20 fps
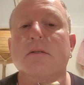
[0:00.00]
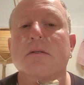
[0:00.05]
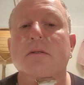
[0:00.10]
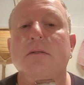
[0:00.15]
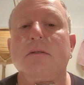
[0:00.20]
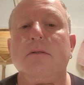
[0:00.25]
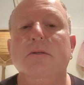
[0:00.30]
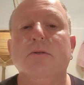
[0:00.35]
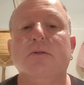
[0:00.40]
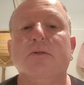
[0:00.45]

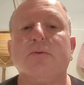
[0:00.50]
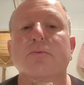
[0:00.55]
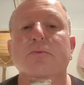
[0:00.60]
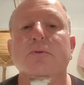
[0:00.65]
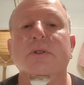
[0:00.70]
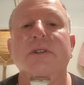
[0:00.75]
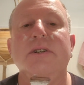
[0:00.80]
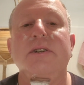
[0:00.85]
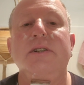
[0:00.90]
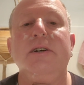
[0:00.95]
looked
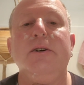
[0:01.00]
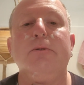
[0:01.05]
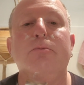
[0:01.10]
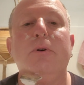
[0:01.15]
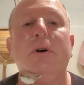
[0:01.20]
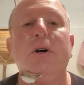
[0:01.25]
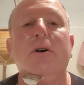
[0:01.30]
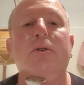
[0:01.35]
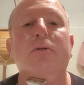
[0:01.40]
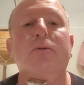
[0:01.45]
really
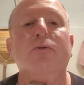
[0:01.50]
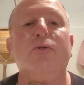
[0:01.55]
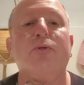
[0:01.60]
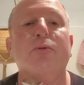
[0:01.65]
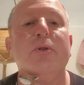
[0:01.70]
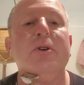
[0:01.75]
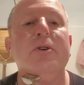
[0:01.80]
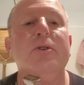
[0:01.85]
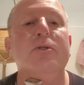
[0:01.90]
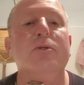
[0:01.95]
well
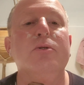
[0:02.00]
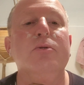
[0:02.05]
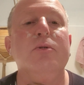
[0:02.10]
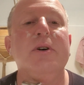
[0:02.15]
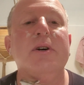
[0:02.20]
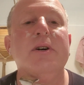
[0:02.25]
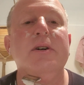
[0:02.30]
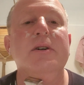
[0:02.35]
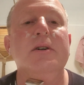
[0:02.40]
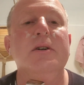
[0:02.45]
drilled.